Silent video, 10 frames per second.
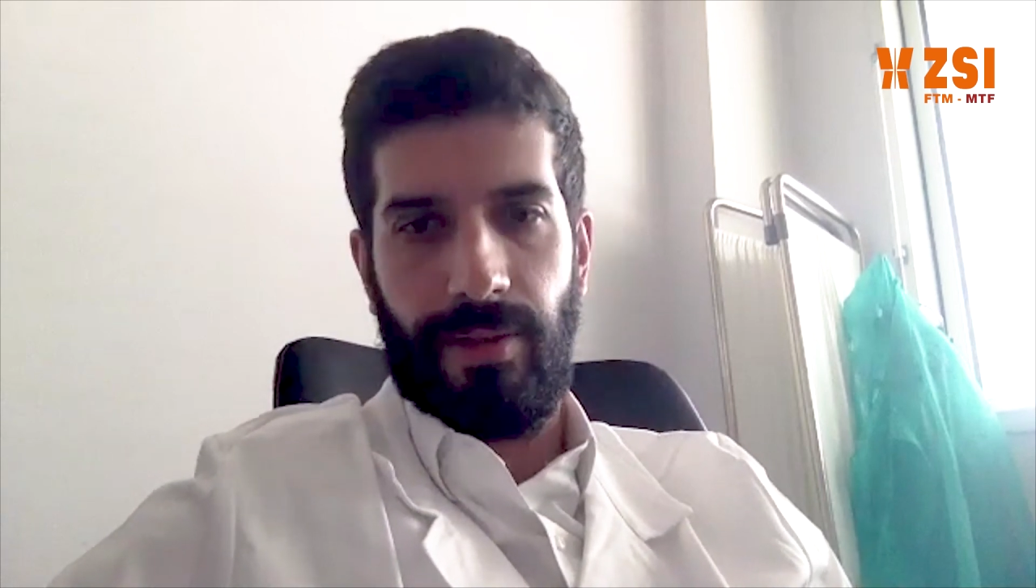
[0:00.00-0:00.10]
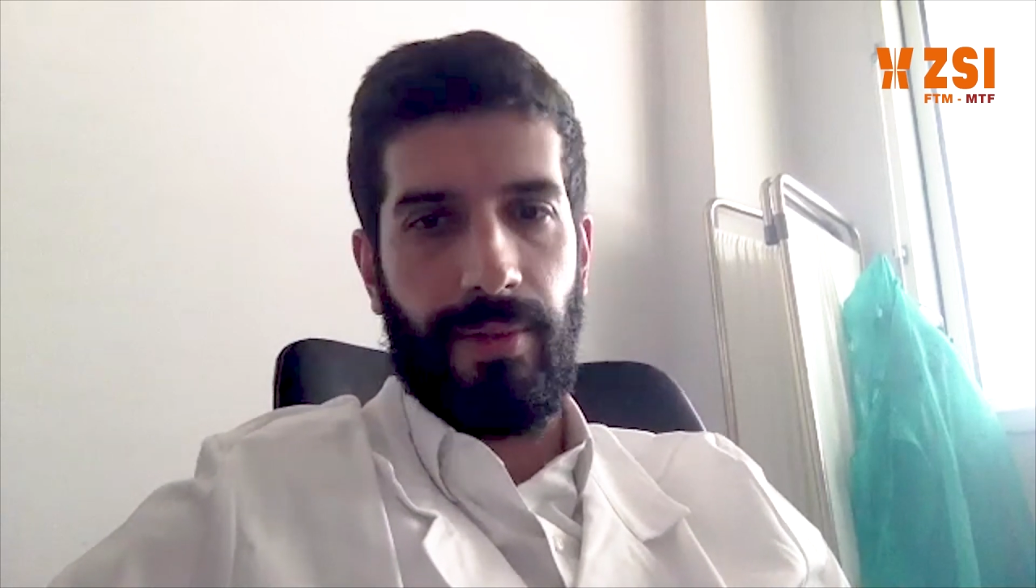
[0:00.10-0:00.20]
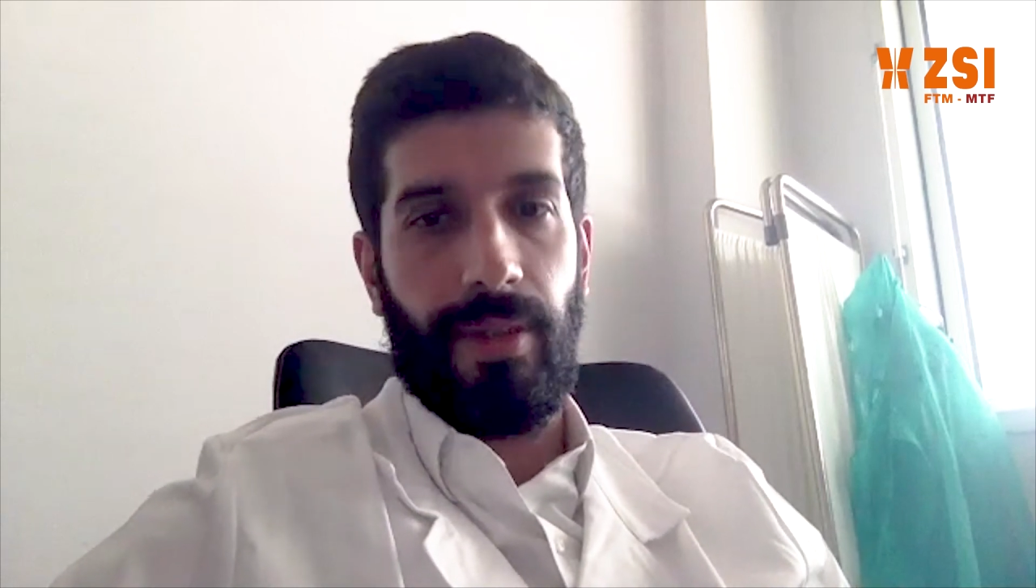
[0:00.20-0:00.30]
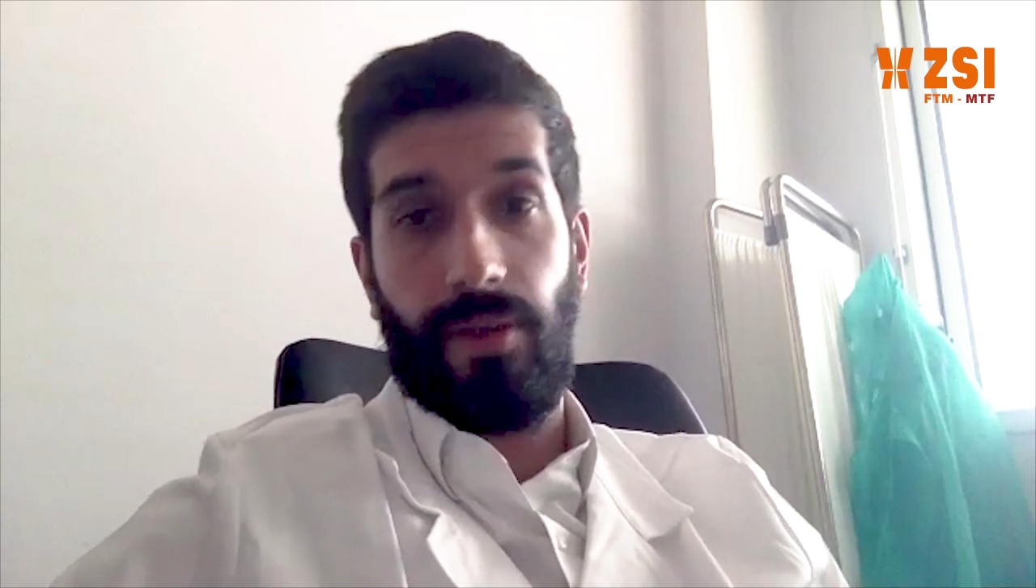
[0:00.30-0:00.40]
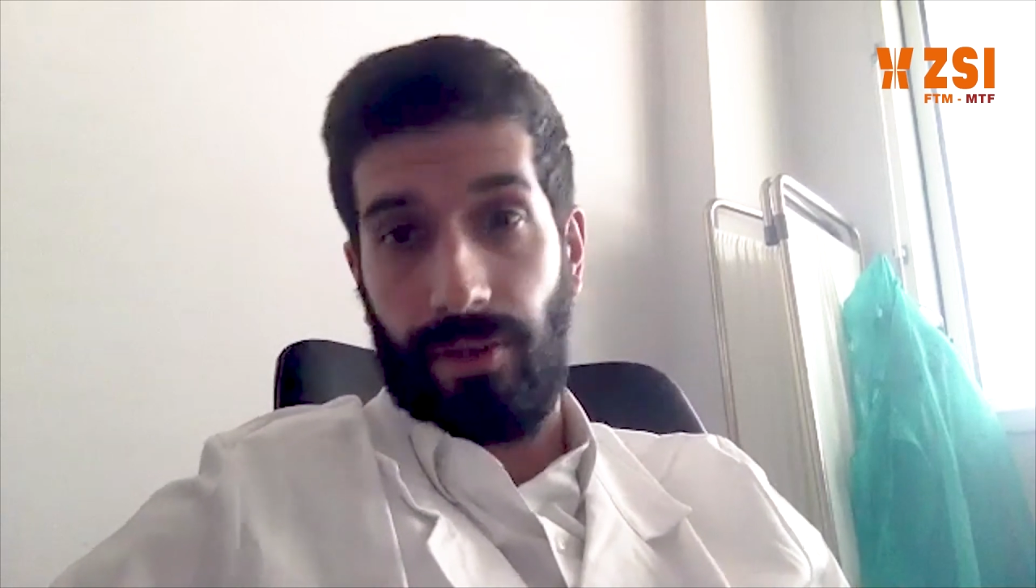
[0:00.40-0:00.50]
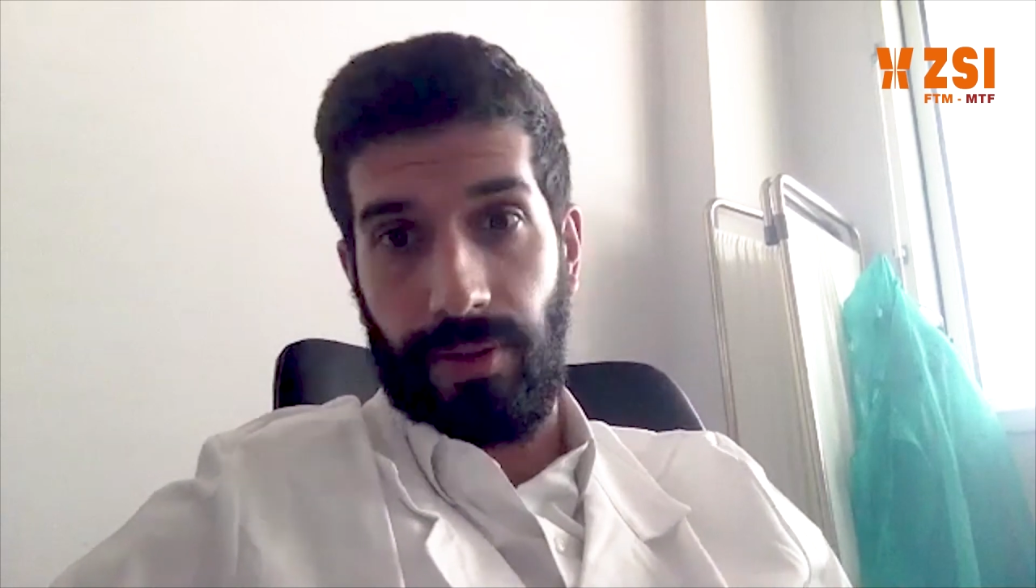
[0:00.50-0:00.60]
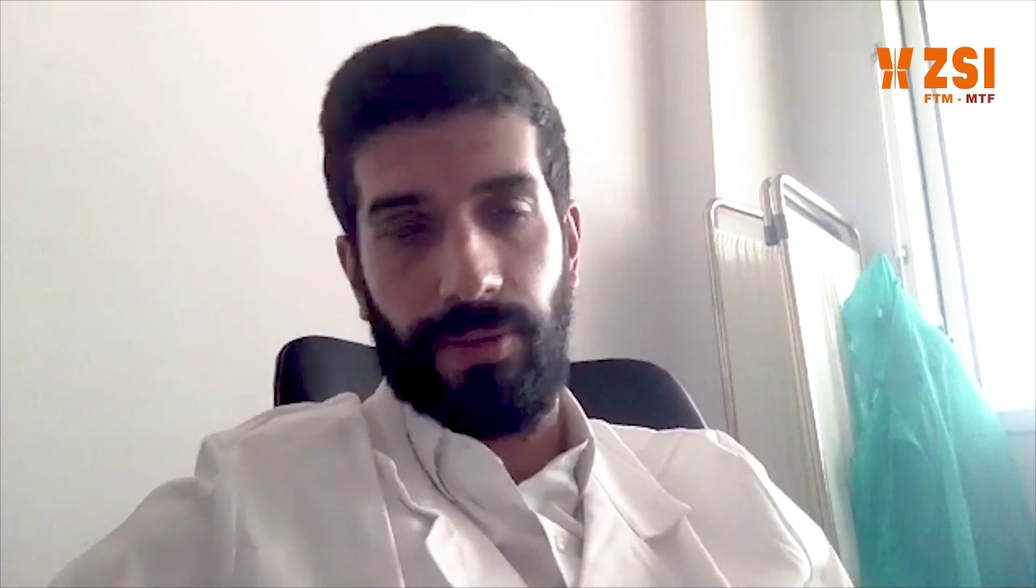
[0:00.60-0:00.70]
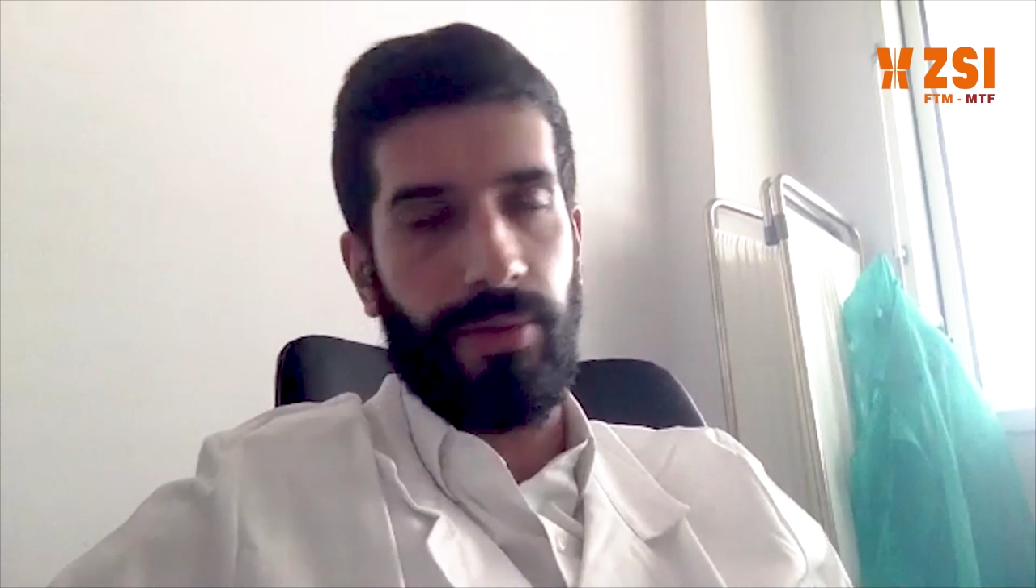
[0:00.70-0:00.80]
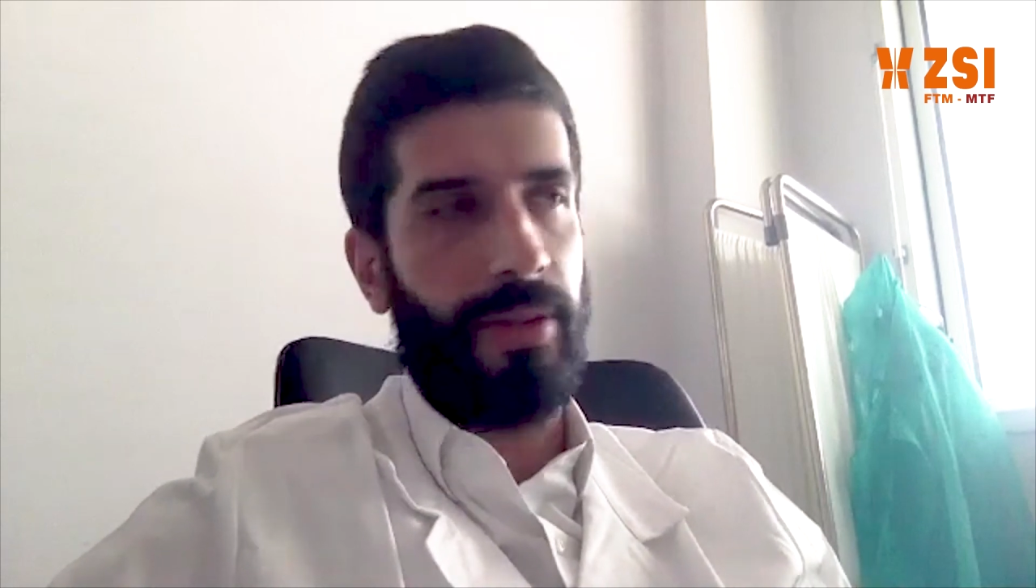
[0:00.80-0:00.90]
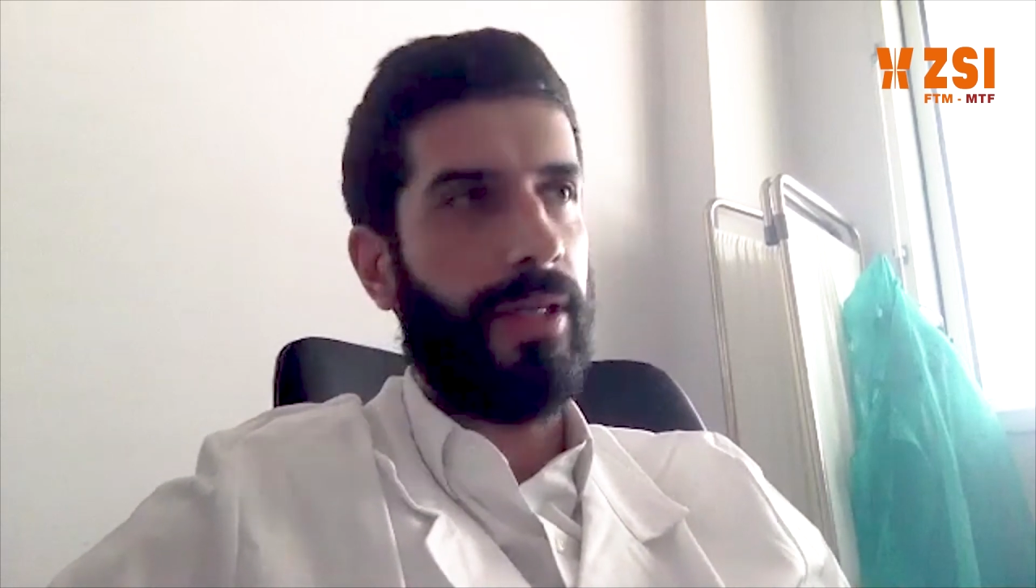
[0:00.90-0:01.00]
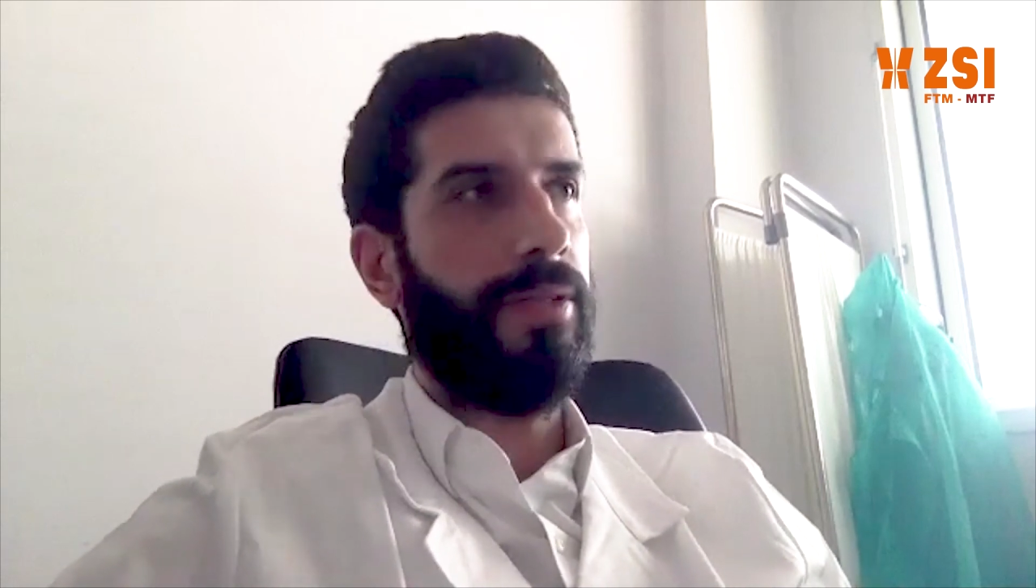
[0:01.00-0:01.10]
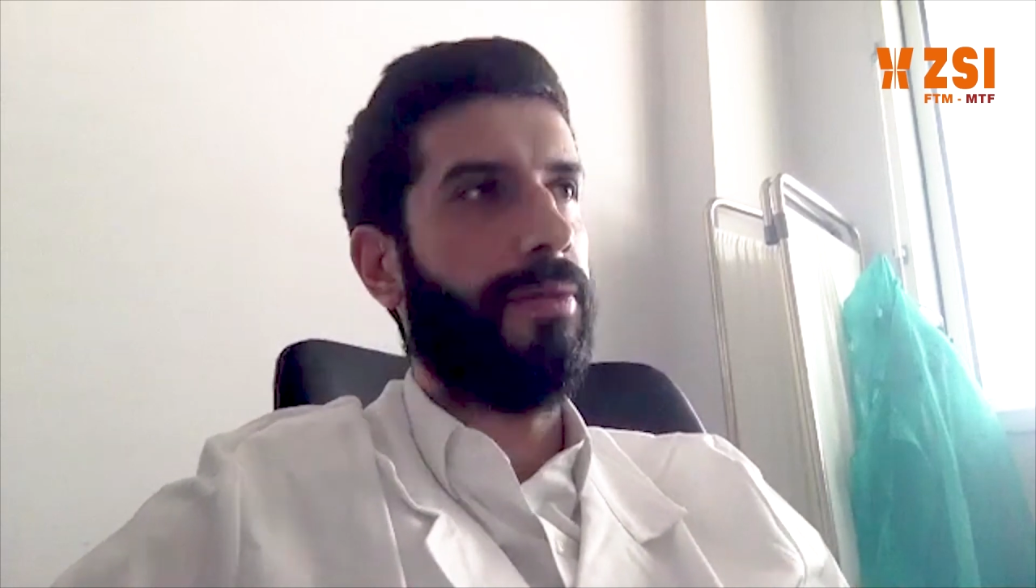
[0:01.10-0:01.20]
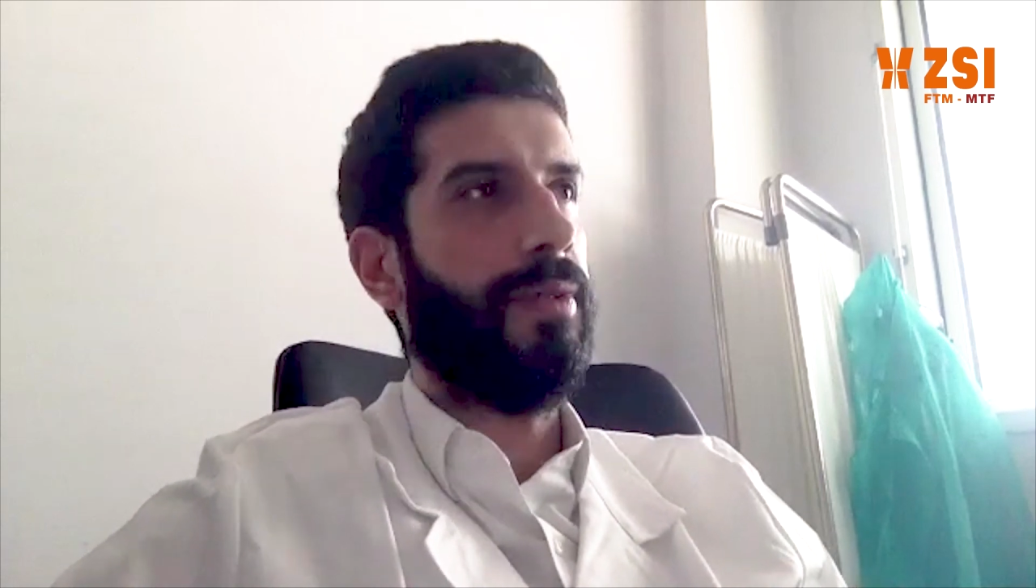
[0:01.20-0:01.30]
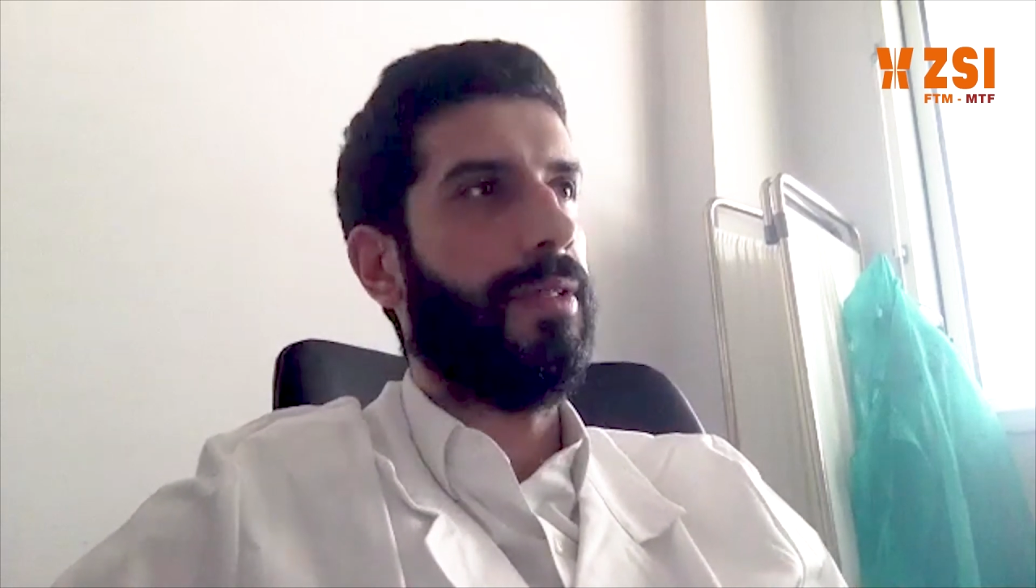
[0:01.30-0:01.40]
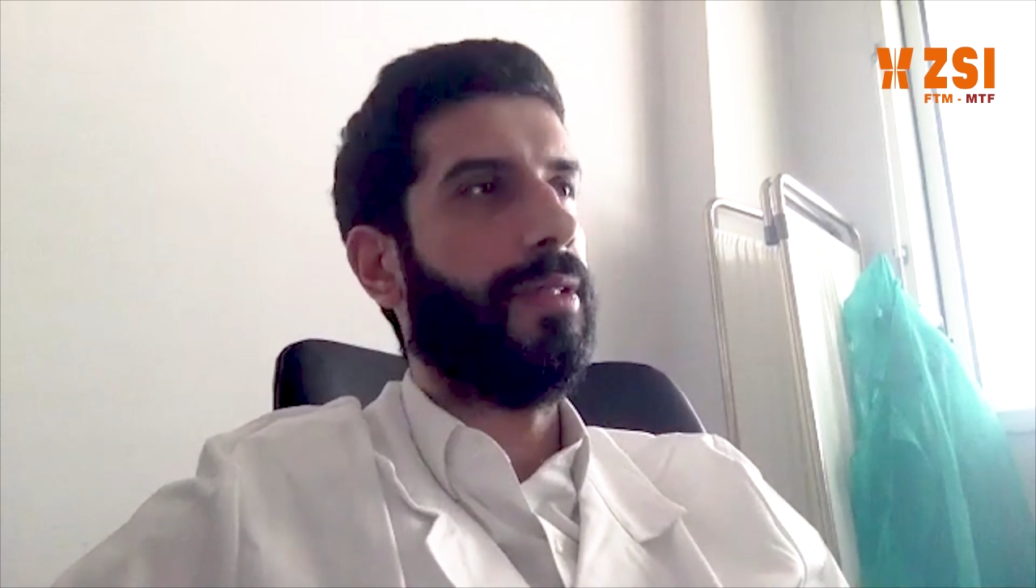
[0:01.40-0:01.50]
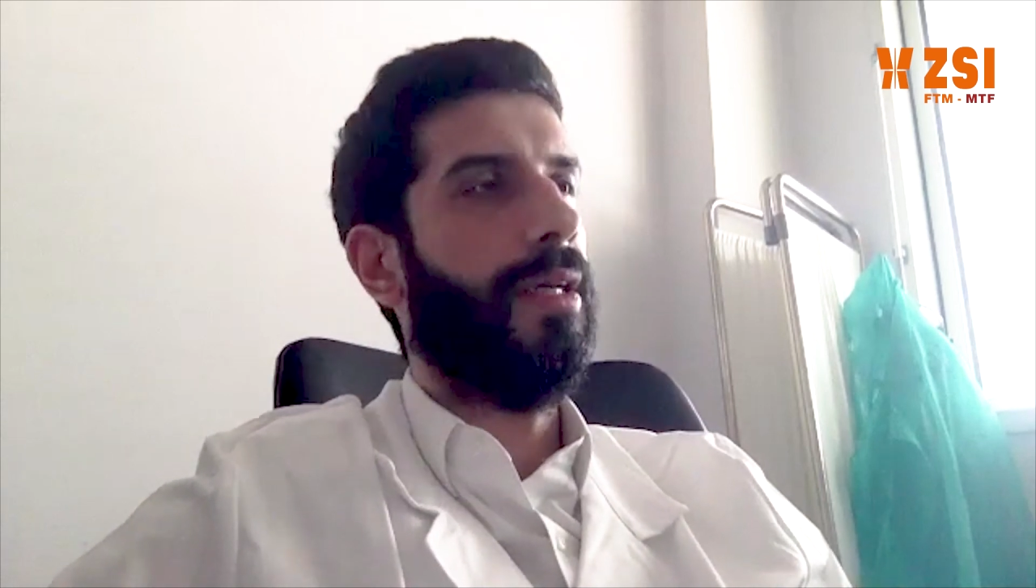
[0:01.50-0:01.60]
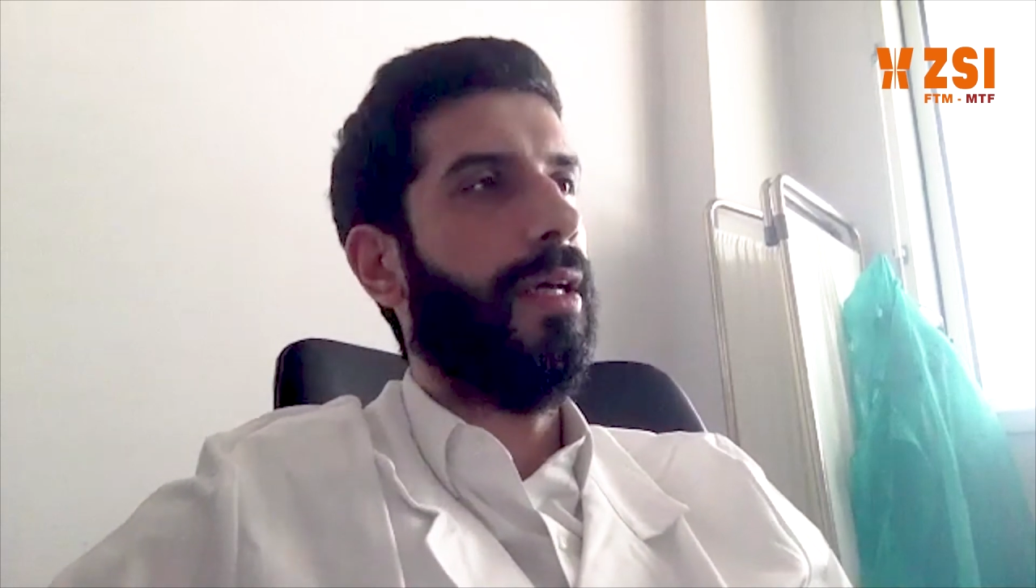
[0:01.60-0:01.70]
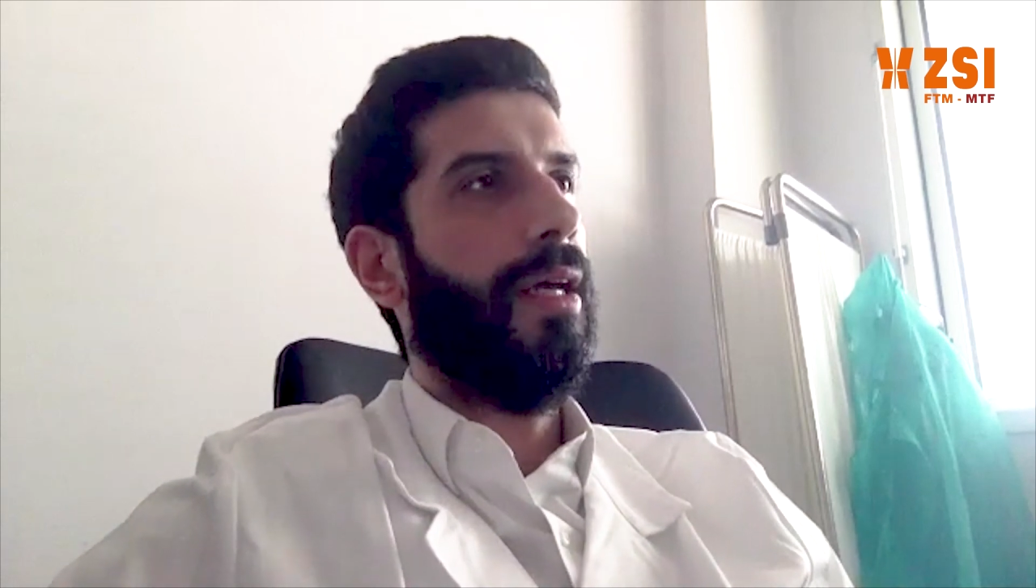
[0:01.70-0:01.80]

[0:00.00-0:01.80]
and not into the clitoris.